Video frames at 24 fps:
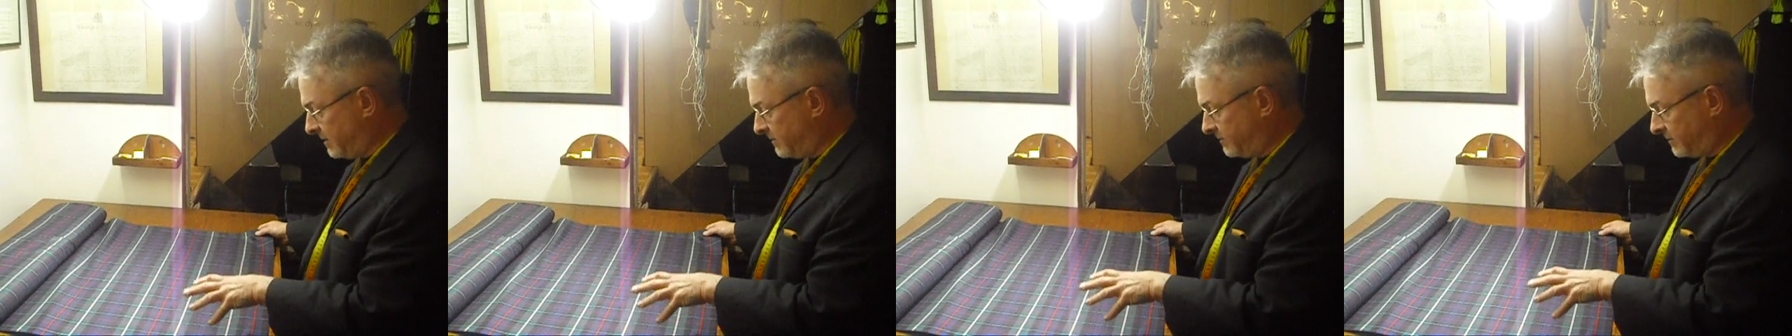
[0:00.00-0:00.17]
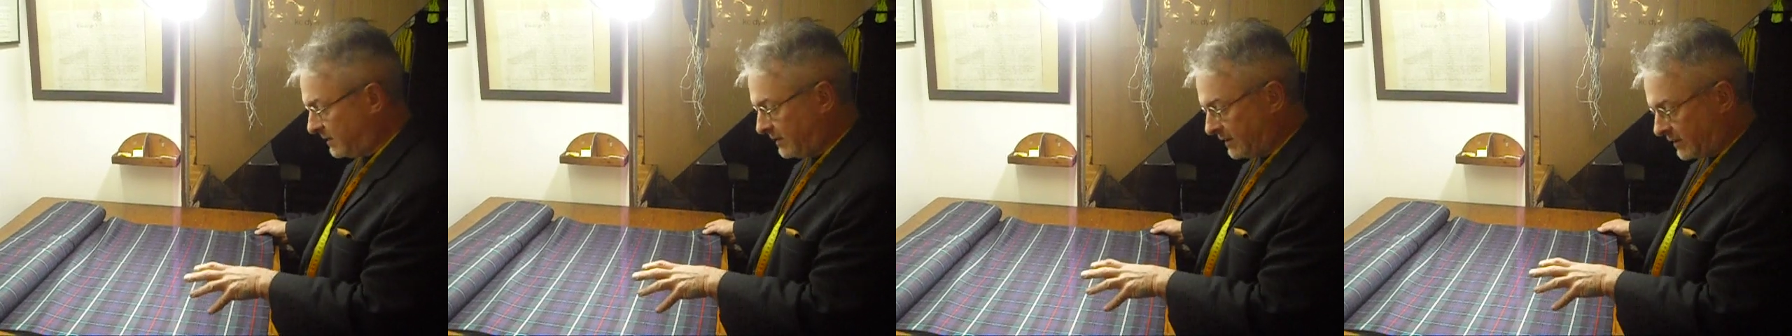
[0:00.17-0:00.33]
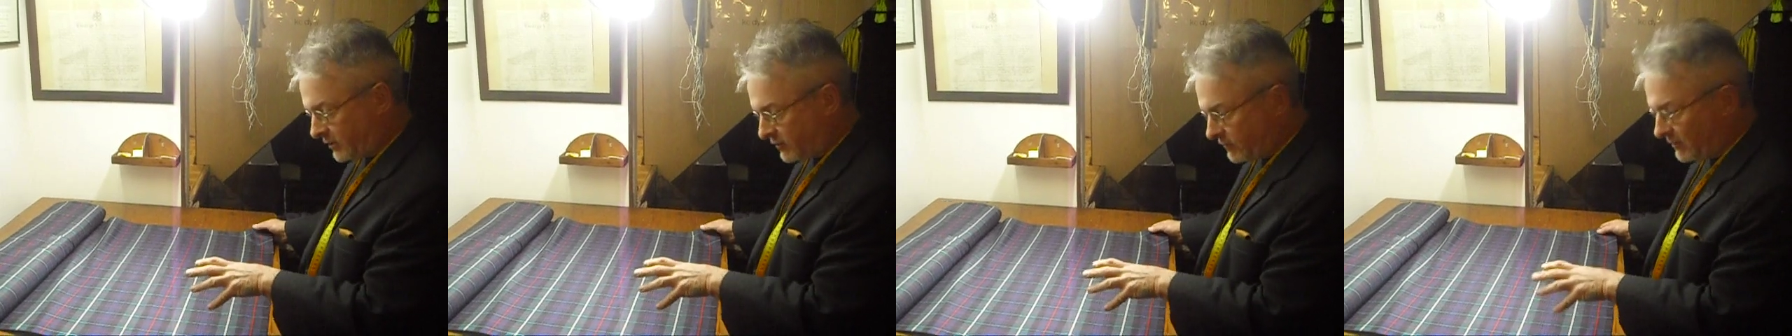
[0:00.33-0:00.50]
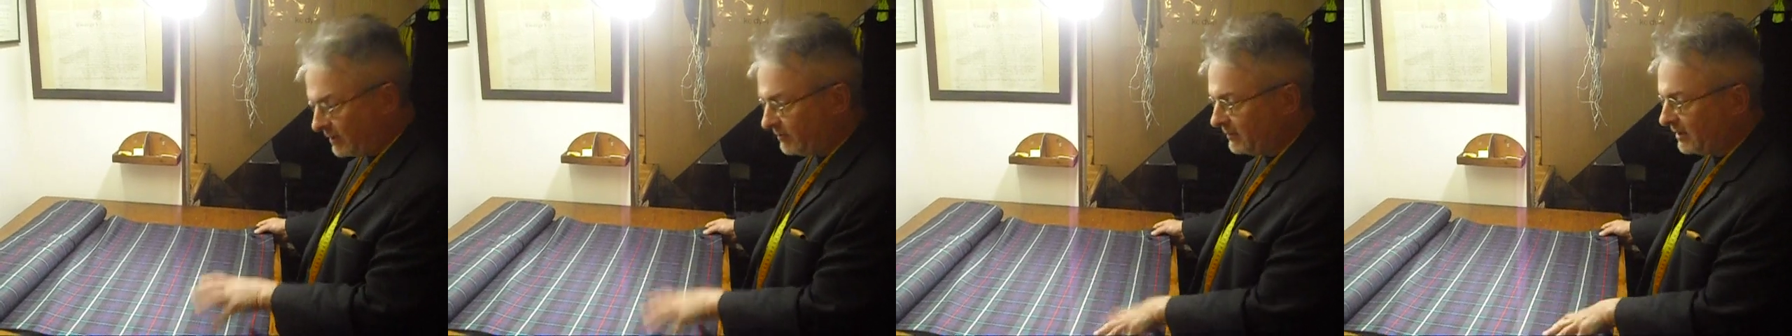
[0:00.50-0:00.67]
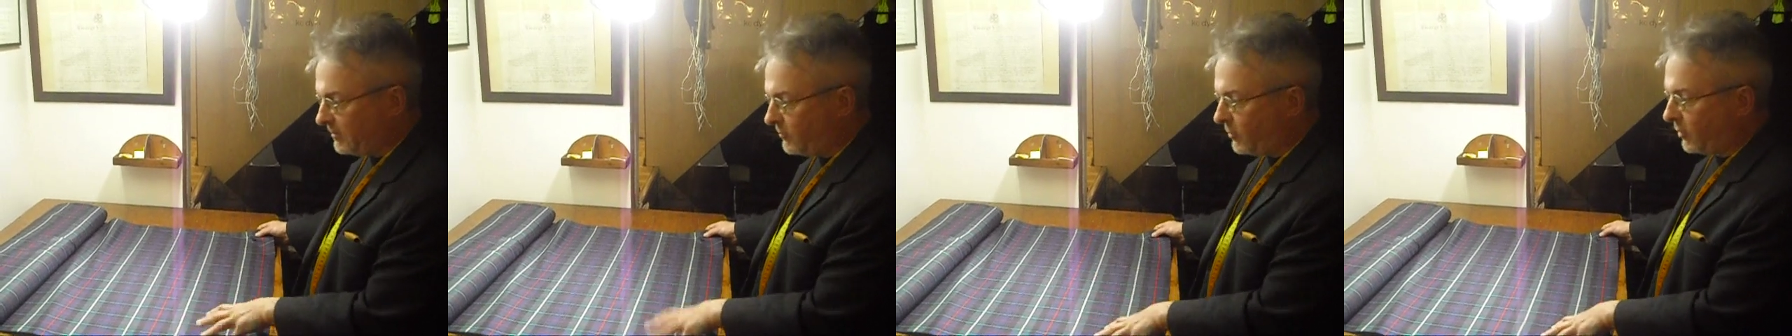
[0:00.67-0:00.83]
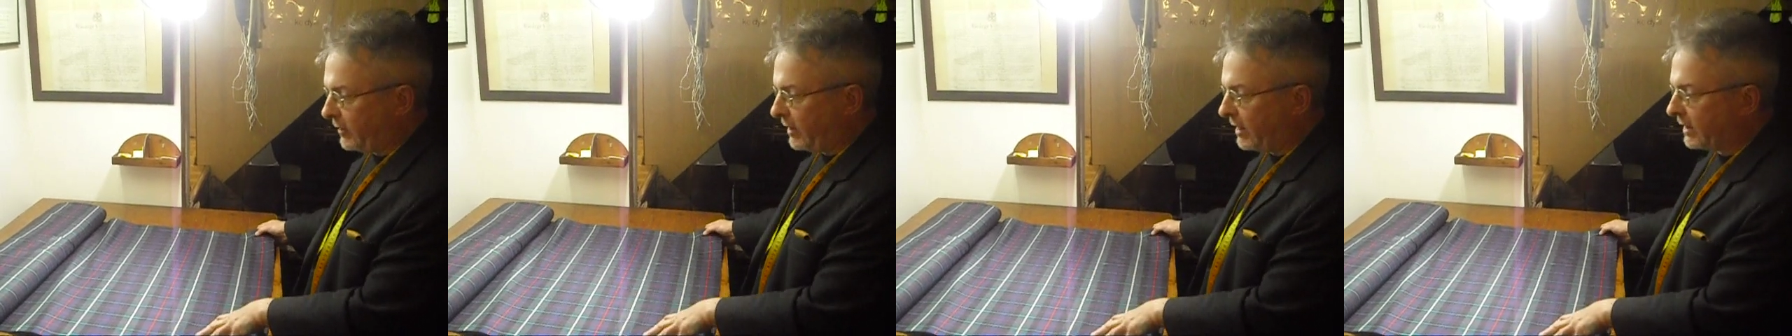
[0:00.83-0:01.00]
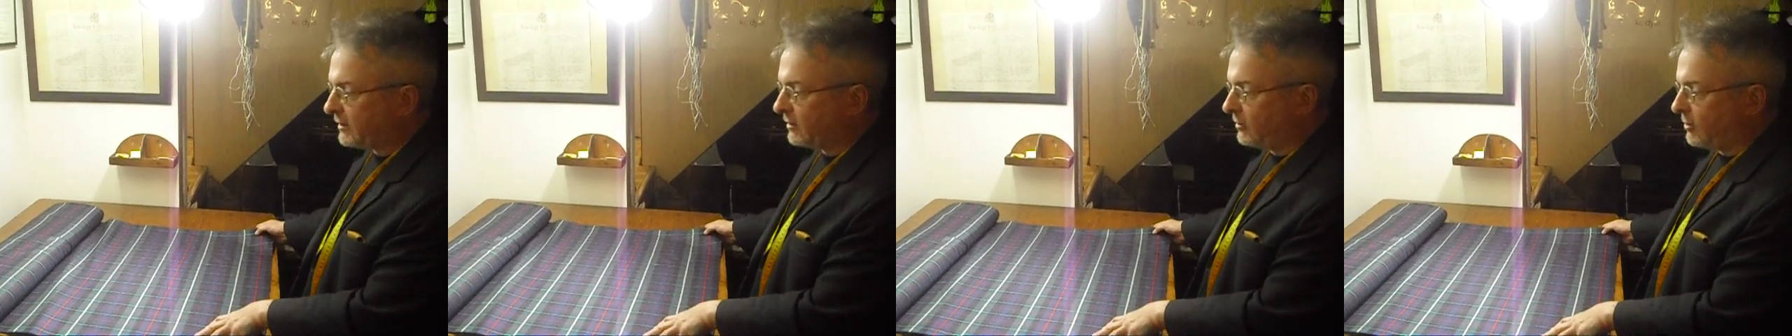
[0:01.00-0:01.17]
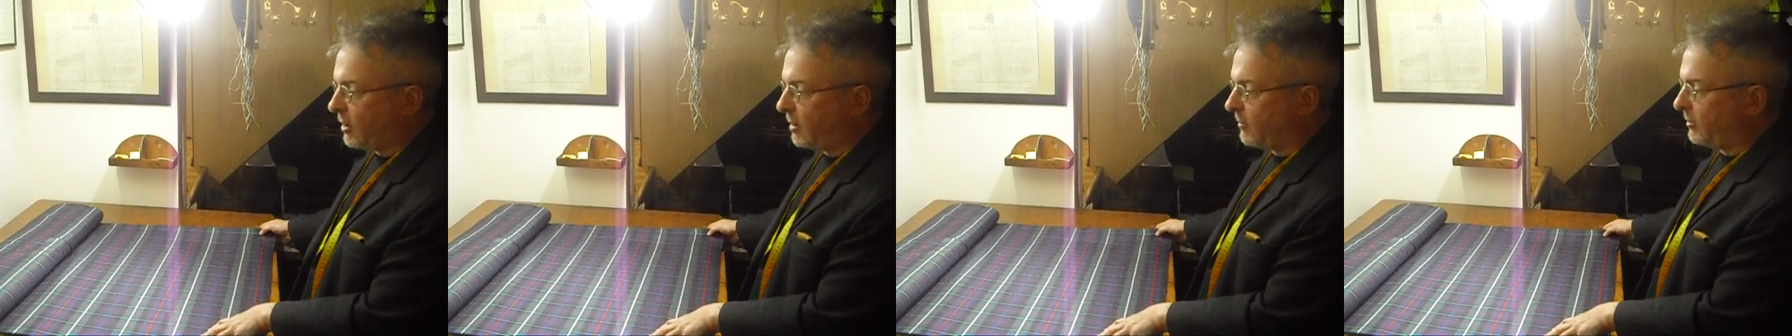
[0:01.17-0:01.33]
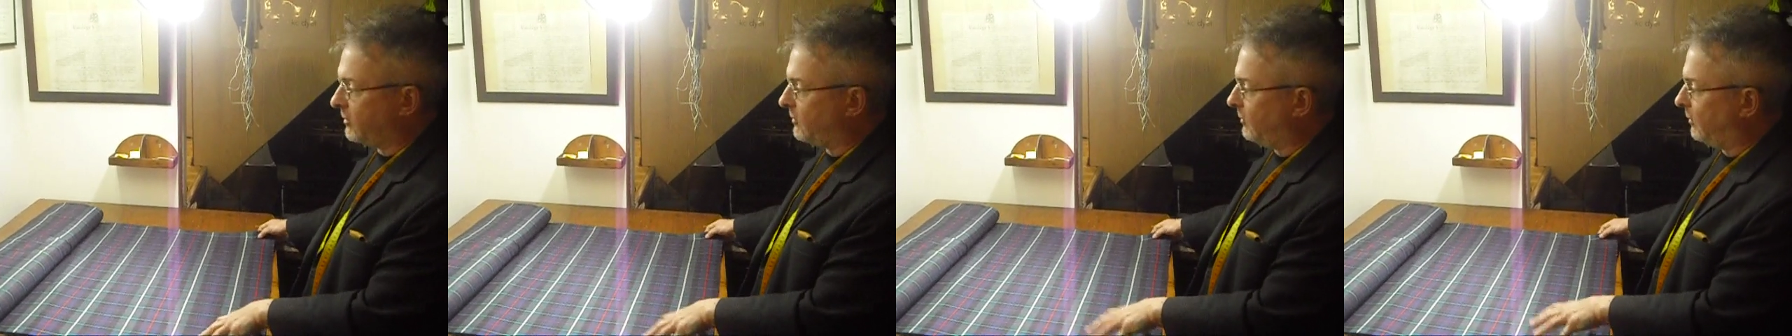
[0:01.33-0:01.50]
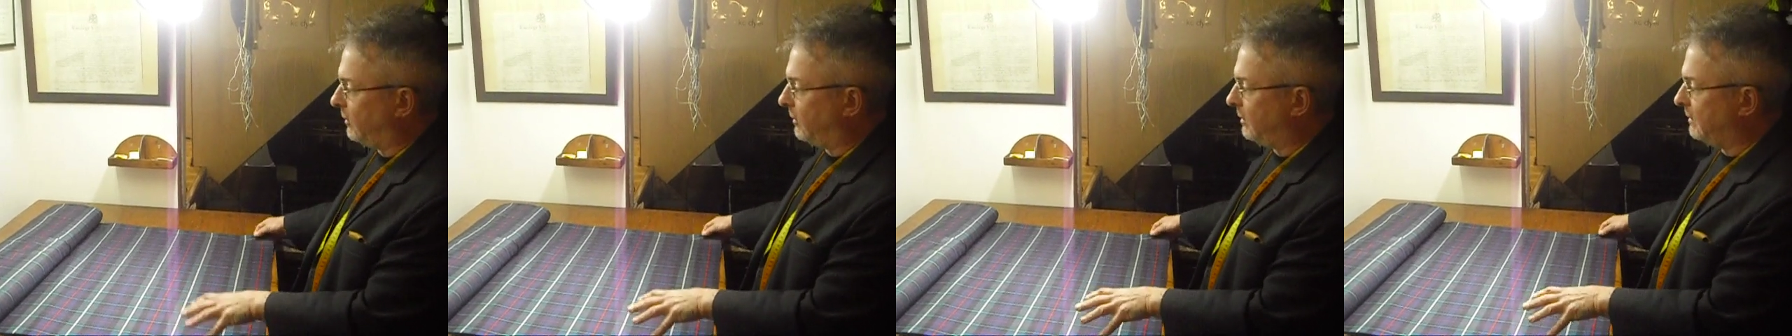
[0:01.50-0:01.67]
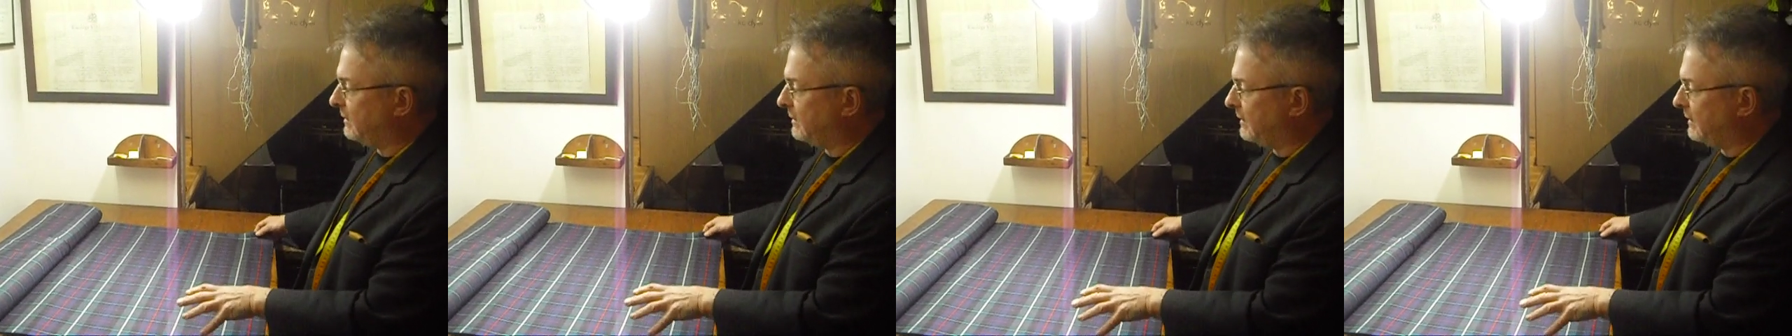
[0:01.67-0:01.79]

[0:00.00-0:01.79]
extremely more economical